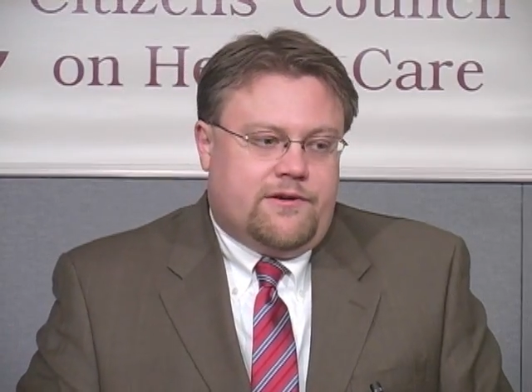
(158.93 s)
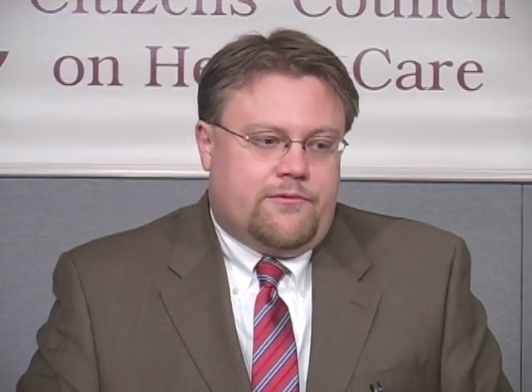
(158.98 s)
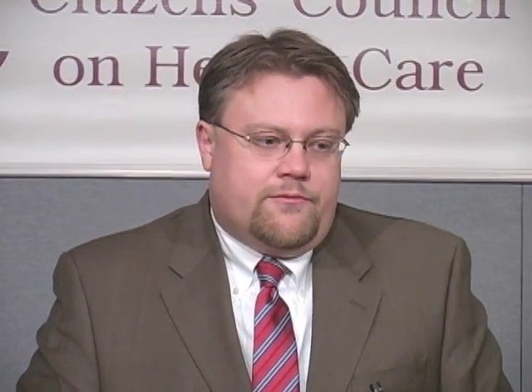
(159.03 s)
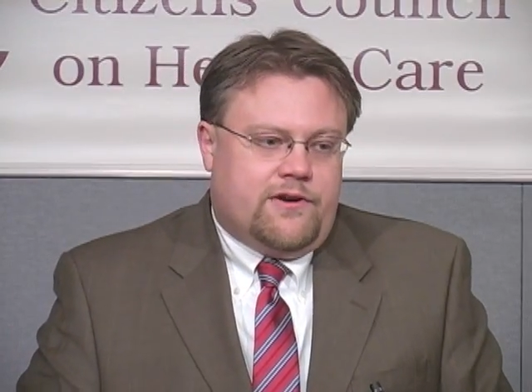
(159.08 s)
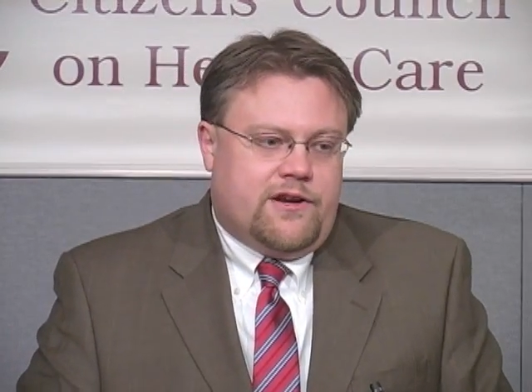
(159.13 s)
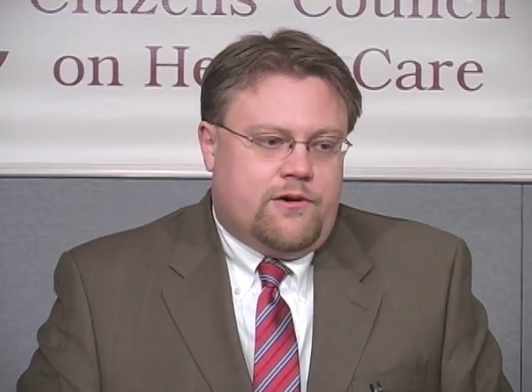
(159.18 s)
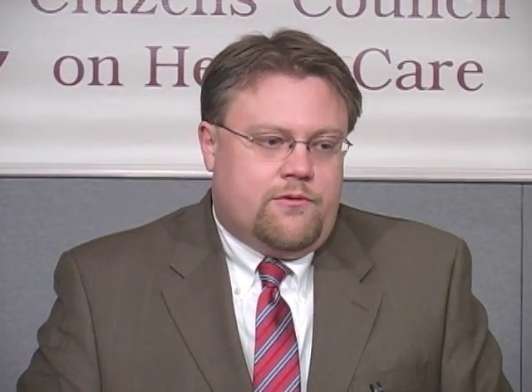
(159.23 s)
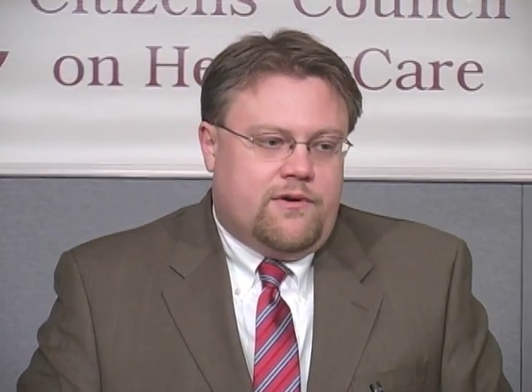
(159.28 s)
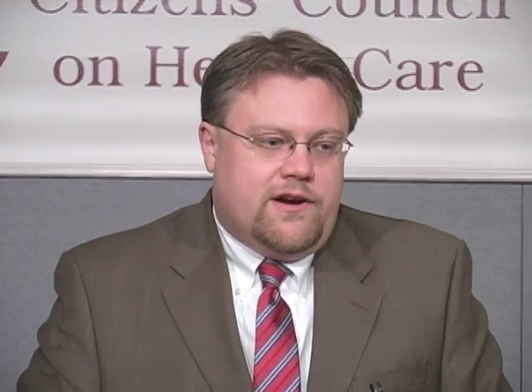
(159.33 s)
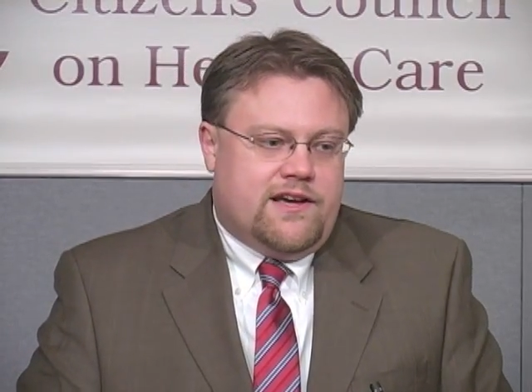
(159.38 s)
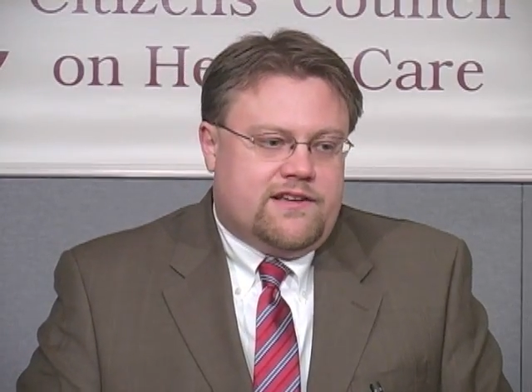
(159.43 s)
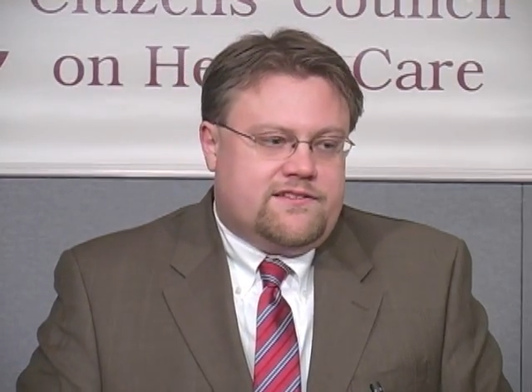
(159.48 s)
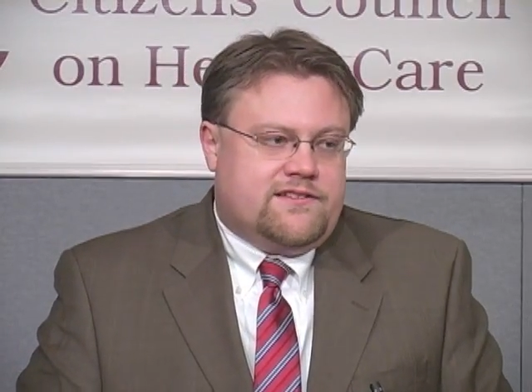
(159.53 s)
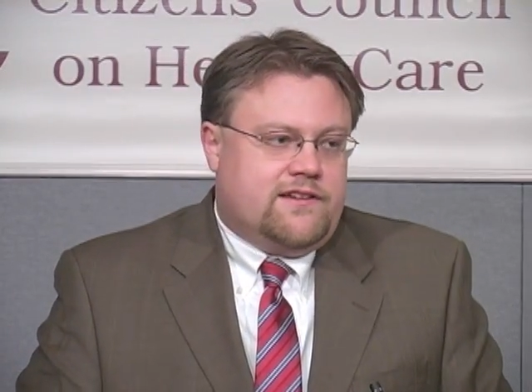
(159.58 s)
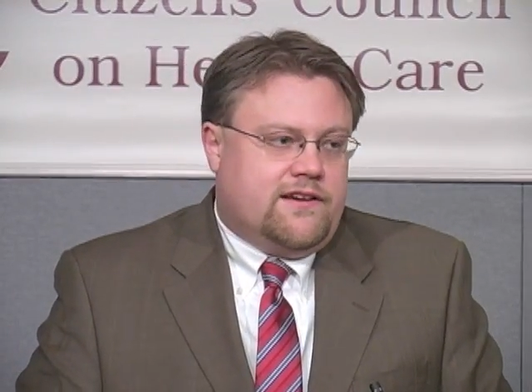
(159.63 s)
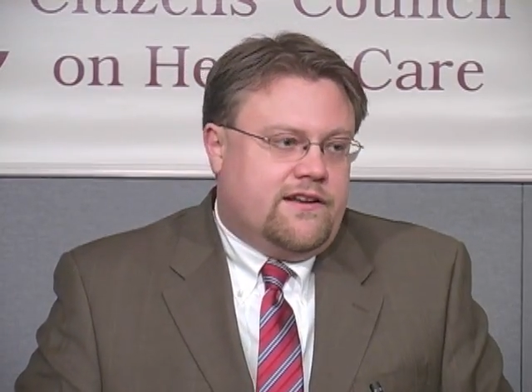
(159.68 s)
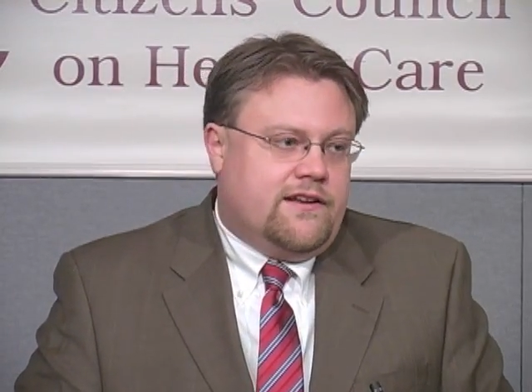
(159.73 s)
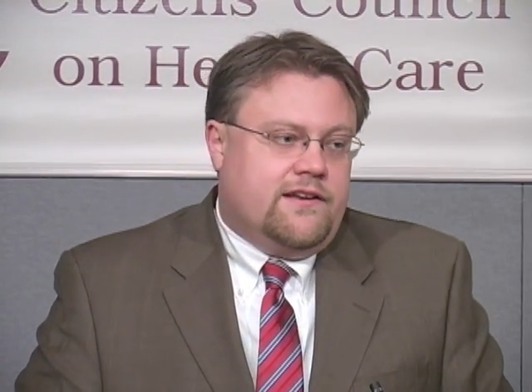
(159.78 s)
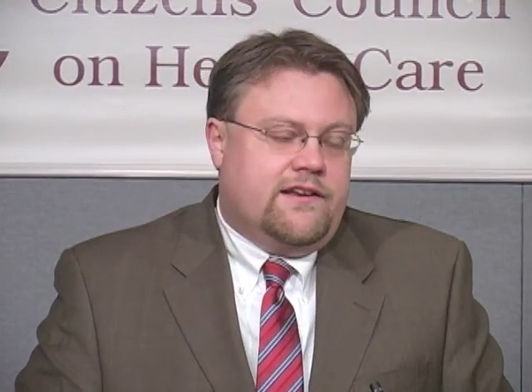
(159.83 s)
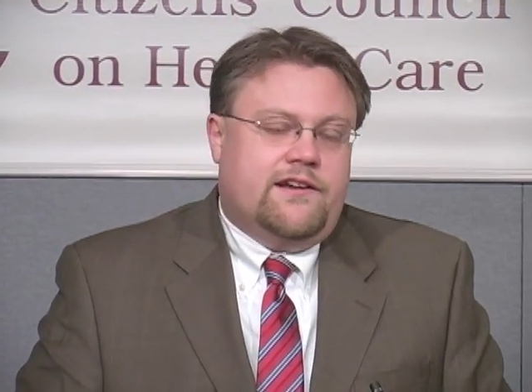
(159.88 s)
request.
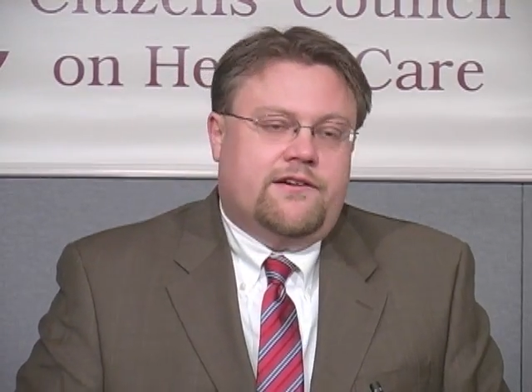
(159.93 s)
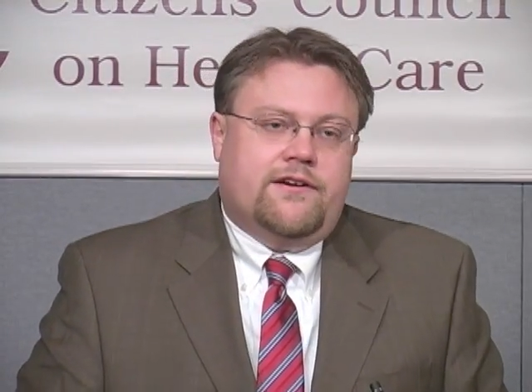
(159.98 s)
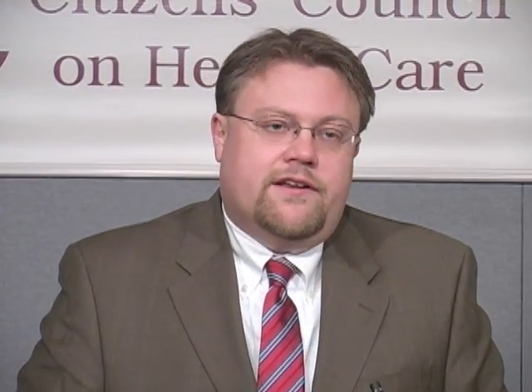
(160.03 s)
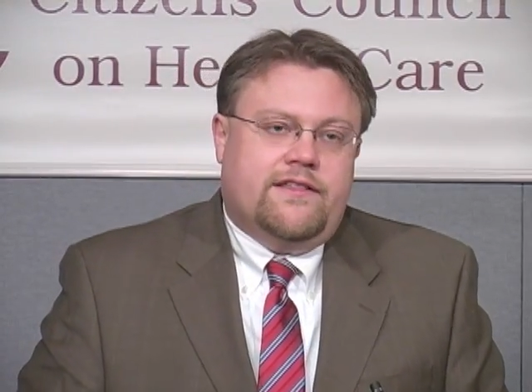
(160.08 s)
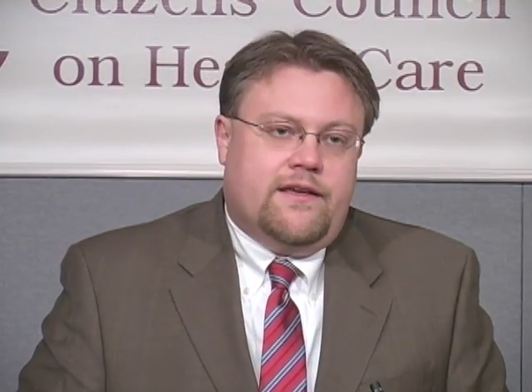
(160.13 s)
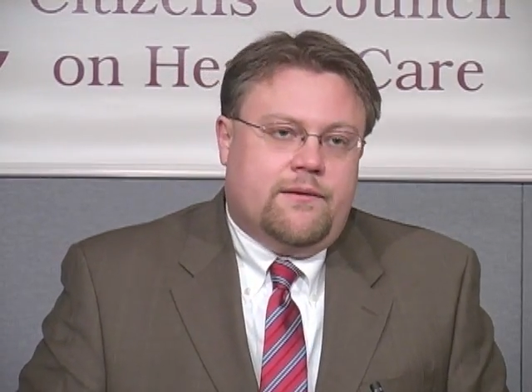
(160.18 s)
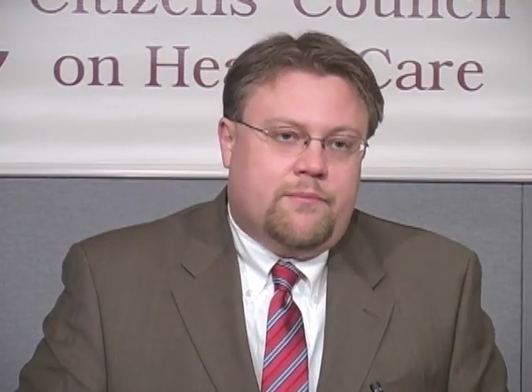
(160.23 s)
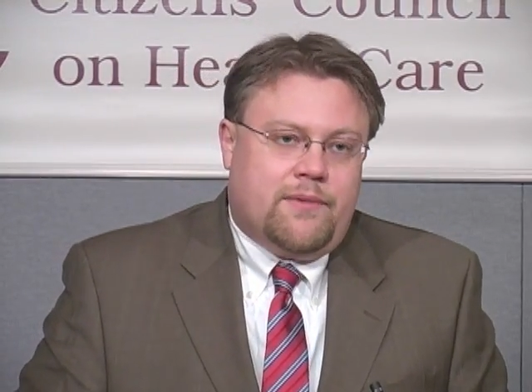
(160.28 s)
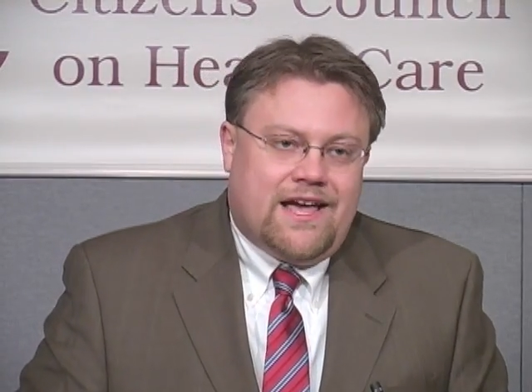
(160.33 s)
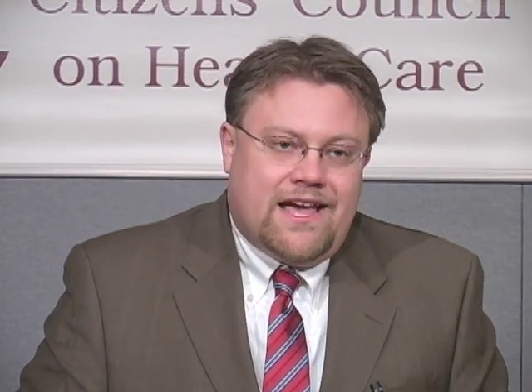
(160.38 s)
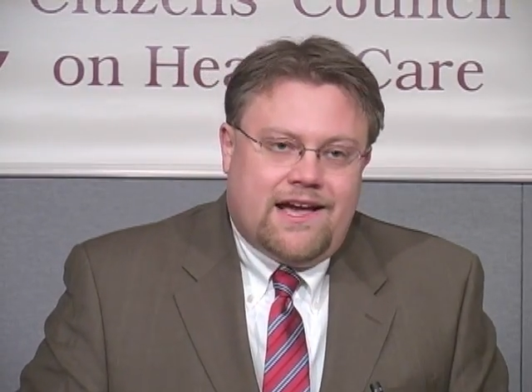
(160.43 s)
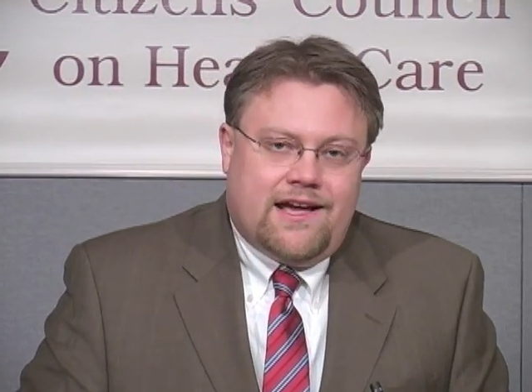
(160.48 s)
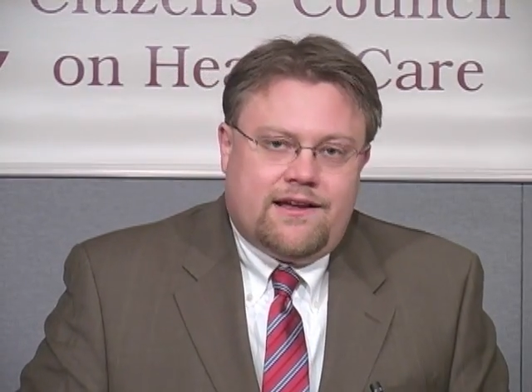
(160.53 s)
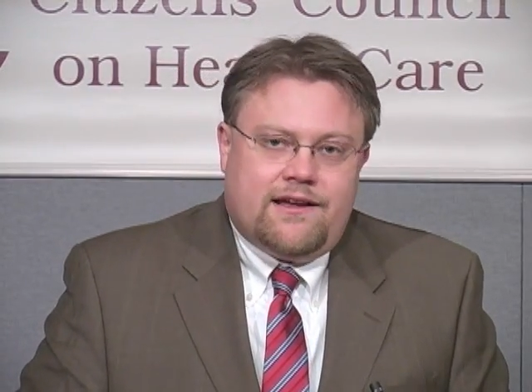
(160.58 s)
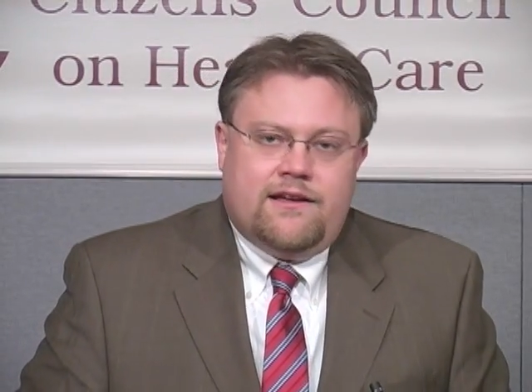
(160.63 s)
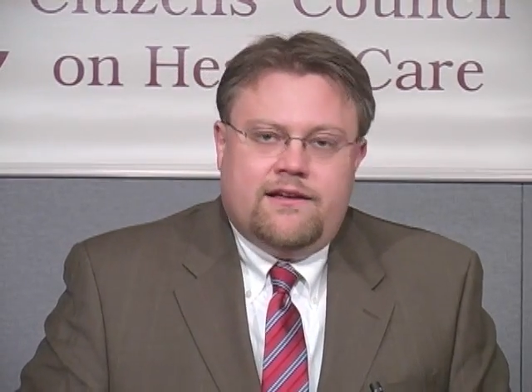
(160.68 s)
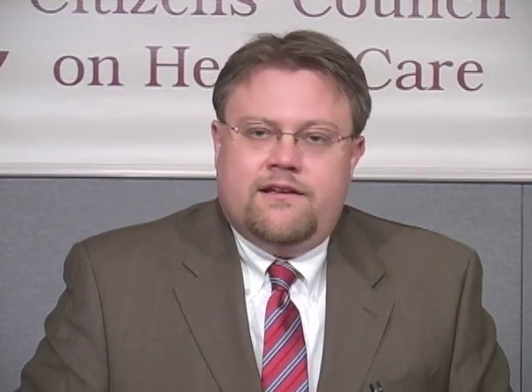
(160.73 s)
I didn't hear anything back.